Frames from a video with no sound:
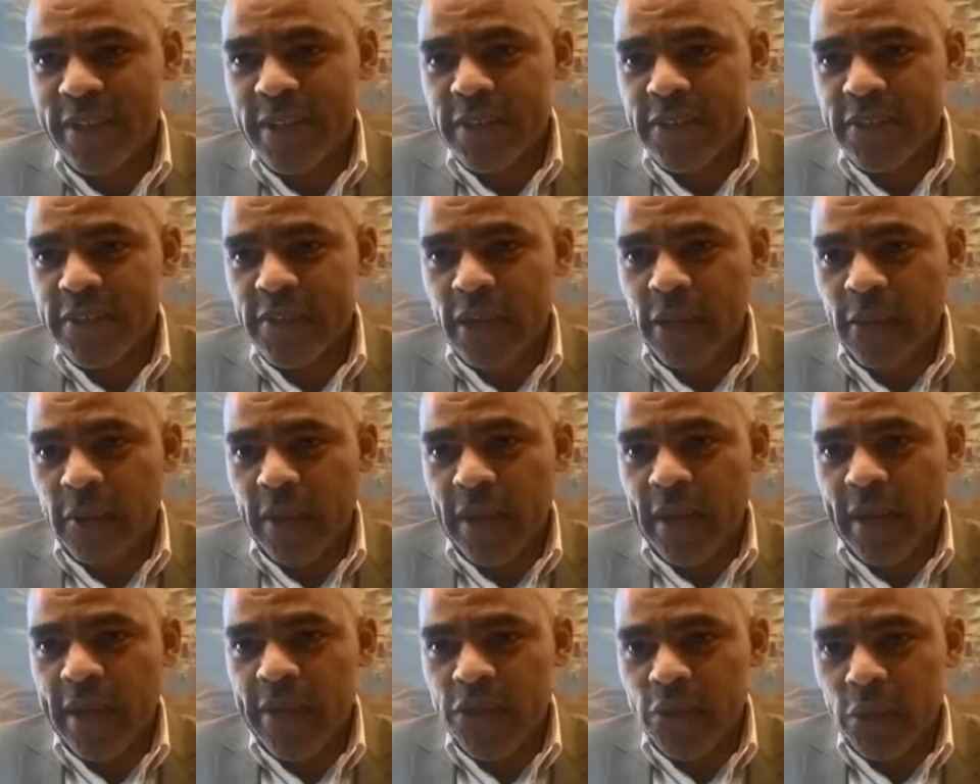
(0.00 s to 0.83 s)
So,
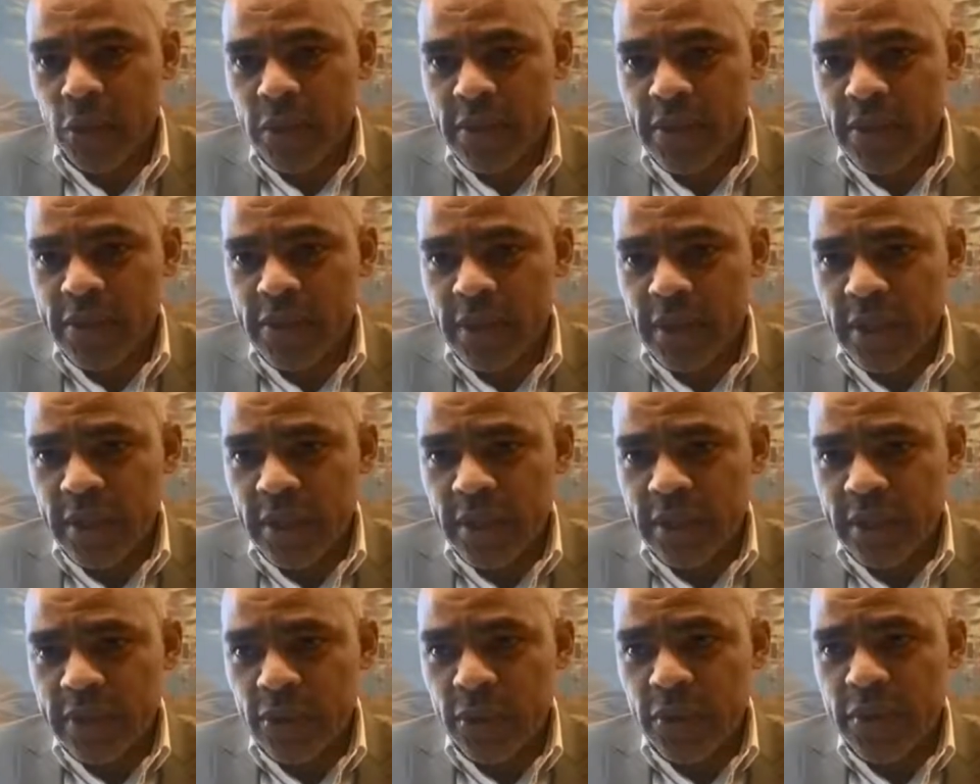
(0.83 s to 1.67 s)
again, talking to the
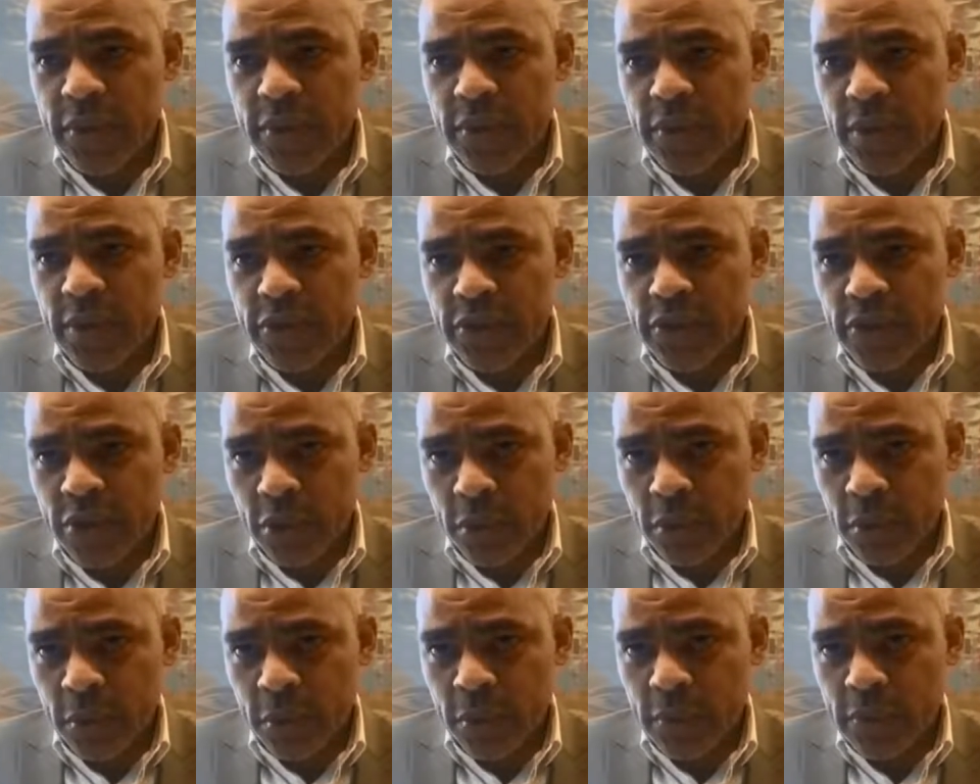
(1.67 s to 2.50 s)
talking to the
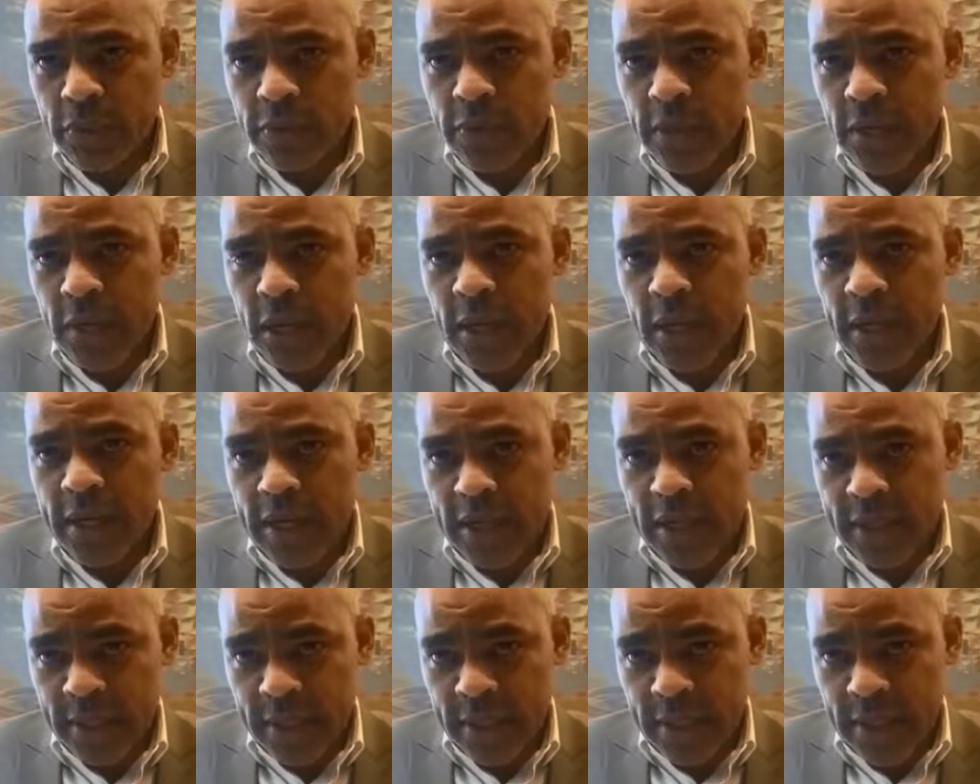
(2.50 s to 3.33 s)
schools uh,
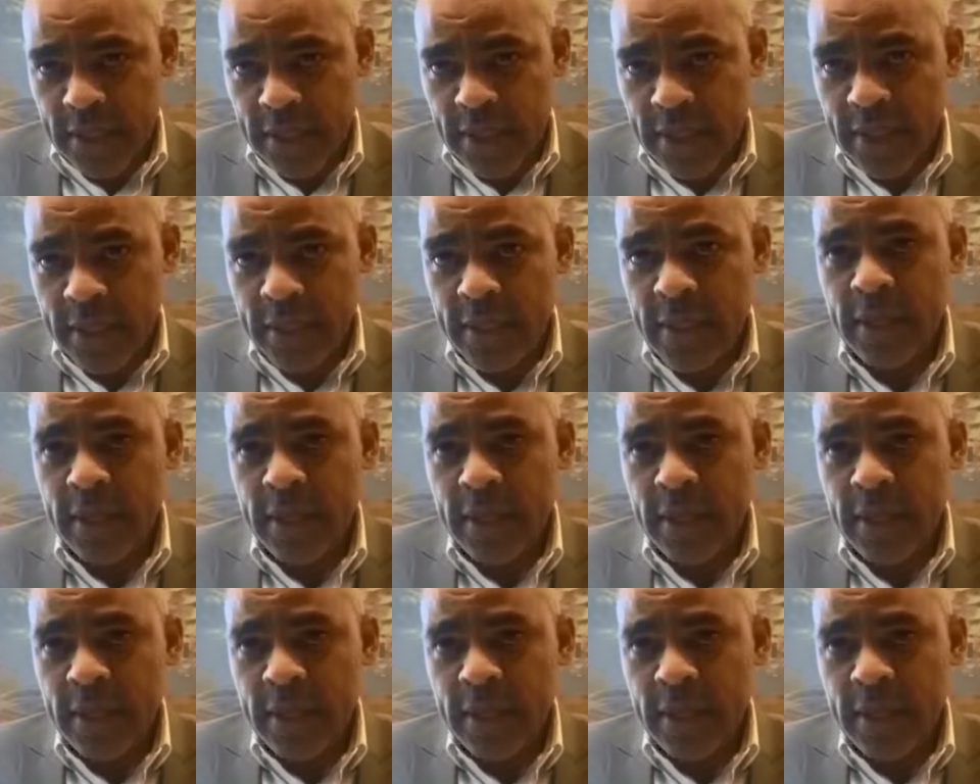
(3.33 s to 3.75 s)
yesterday,